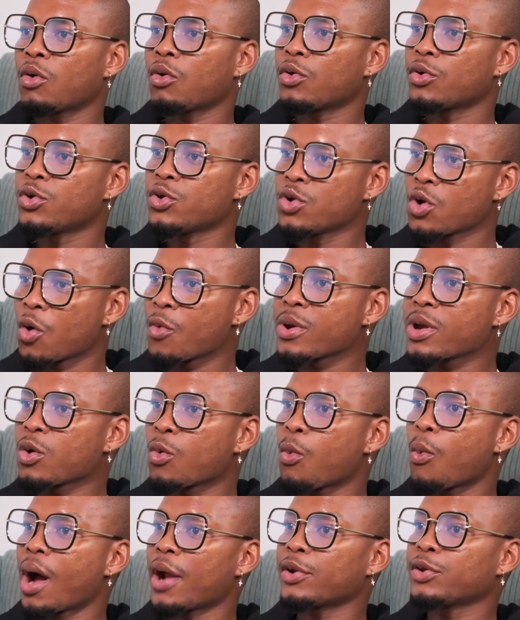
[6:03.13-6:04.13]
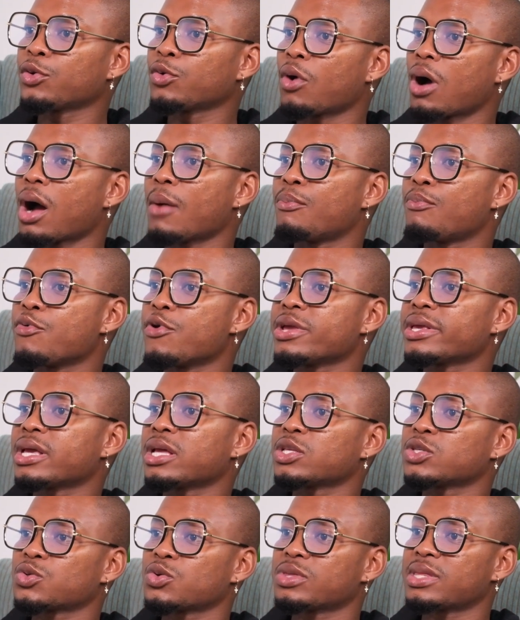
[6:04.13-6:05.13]
Knowing what you are
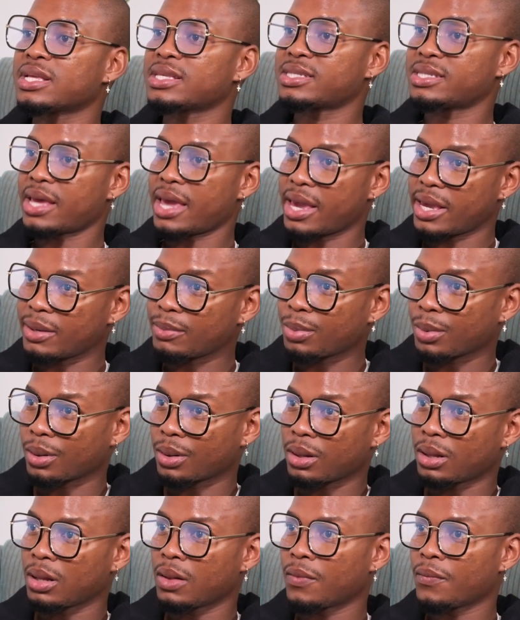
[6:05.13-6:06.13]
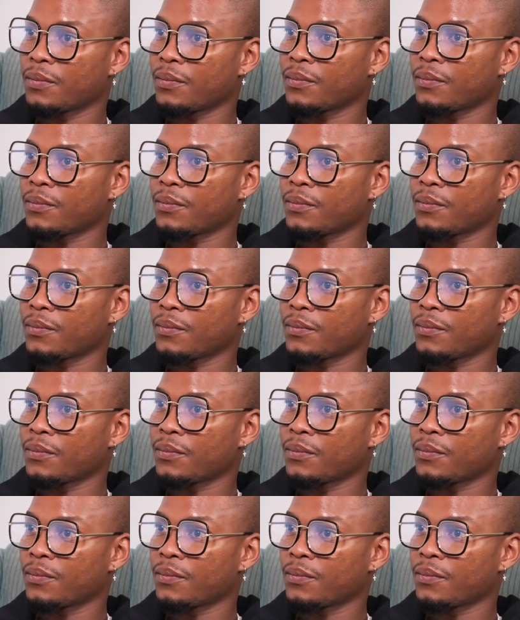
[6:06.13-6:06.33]
bringing to the table